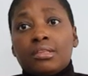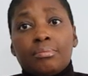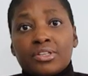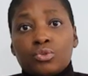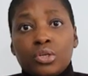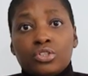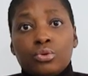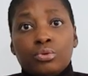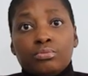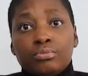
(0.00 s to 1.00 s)
The best way
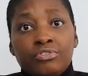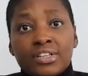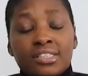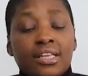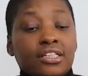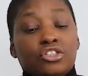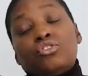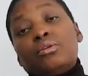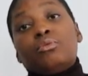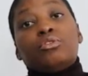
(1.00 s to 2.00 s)
to fix that
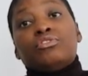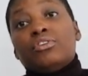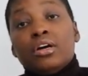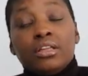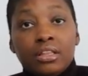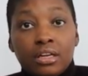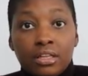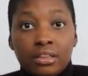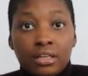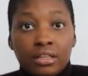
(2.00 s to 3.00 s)
is remove
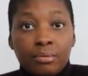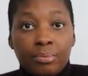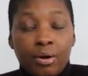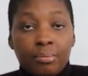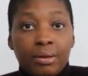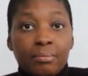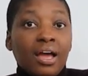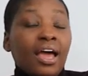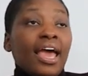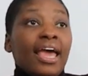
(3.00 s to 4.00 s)
the, the, the problem.
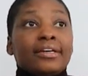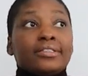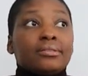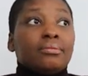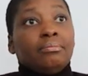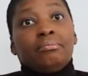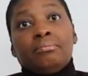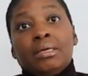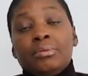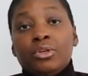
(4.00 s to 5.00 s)
And
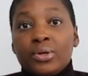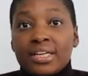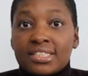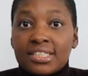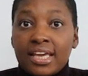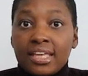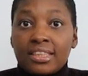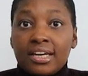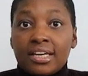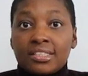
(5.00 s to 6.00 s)
maybe you can say
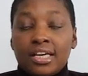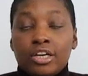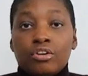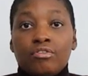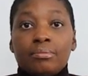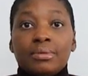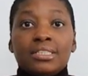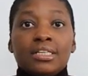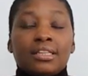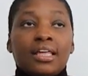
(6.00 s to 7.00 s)
at the next handover
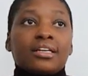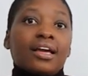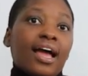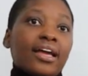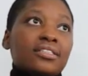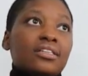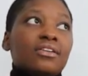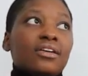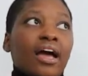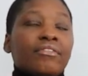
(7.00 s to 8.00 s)
meeting that guys
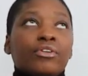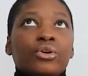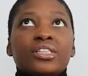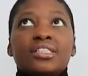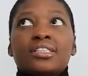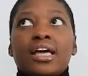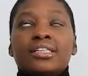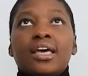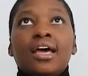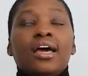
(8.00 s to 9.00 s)
look i've noticed
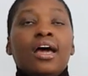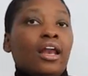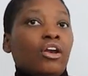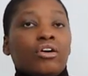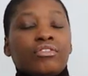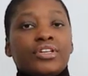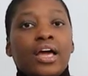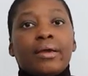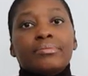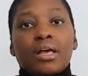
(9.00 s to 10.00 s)
that a lot of
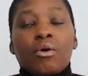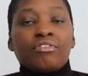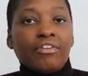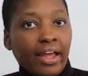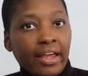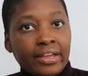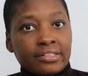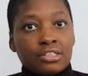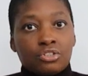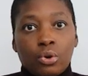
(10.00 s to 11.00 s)
times our fire
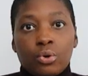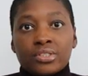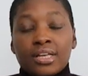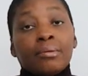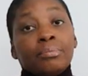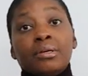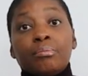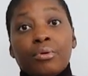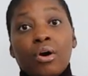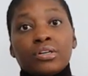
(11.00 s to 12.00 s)
exit doors are
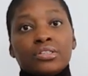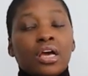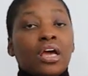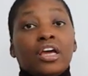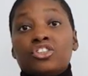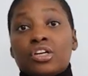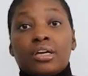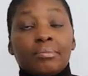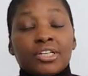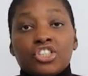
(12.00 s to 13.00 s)
being blocked and you
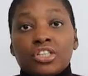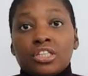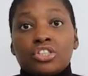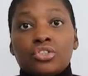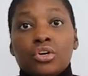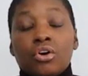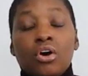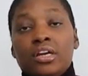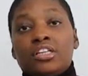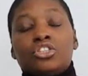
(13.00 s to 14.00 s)
can mention this to your
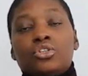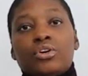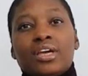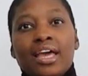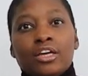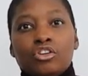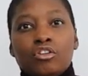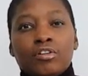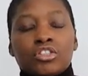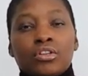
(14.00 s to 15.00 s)
colleagues during
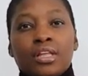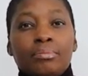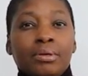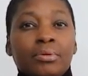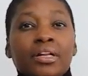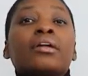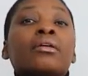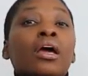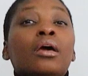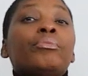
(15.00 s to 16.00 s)
handover so that people
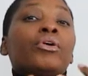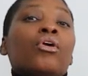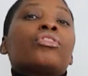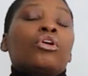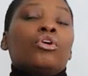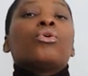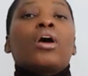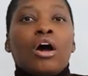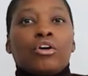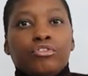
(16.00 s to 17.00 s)
can be on the
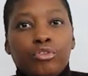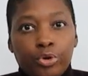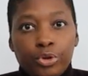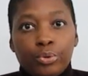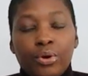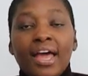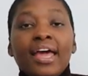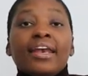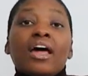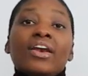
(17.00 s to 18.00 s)
lookout for you
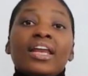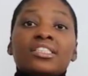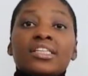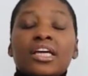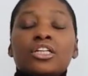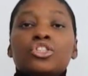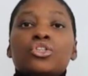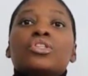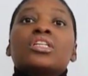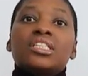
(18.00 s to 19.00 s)
now let's get
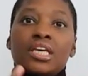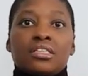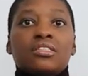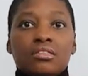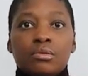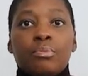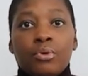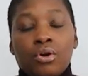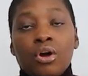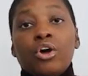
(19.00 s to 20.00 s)
into the
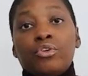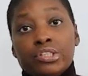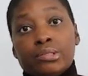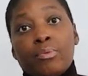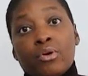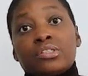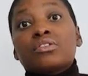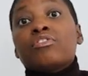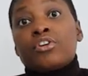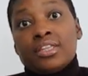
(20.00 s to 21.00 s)
textbook
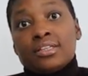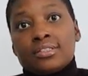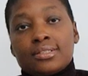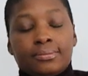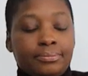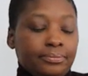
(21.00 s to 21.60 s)
response for this